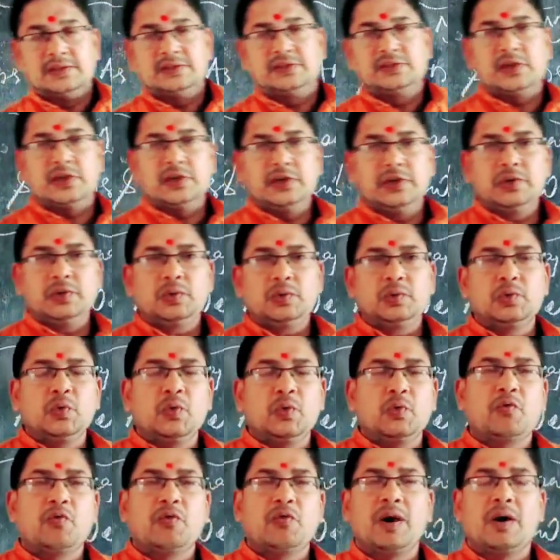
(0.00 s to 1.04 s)
Jhandu
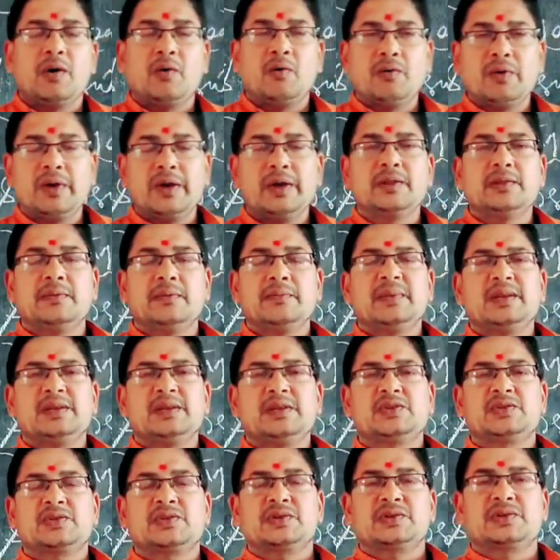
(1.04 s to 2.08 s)
took away the
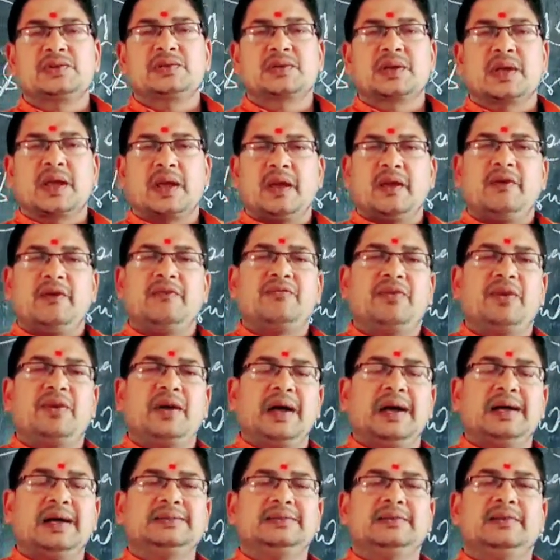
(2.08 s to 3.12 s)
minister's cape
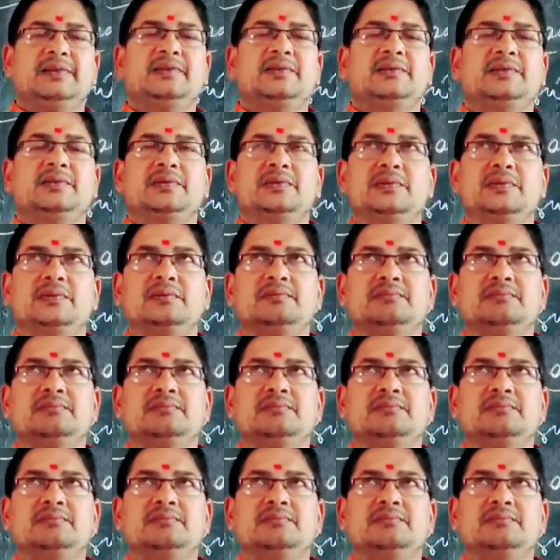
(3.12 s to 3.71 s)
and